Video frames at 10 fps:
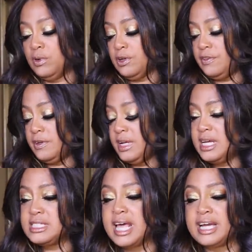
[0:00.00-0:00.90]
What are their
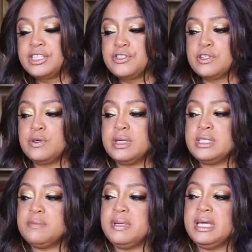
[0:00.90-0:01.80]
next actions are
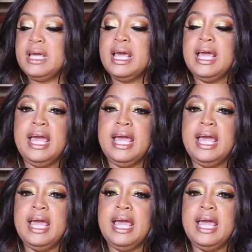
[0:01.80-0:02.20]
going to be?